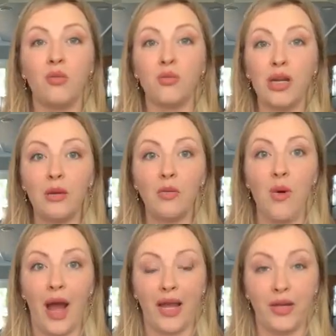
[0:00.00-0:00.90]

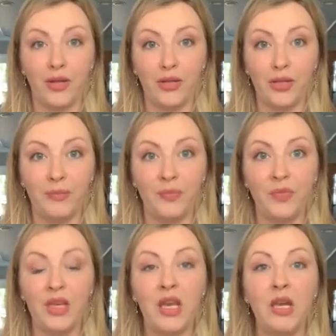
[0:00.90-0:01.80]
rewired,
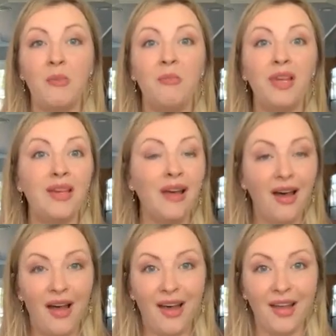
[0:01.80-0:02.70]

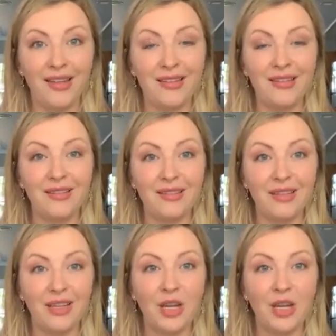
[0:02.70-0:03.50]
because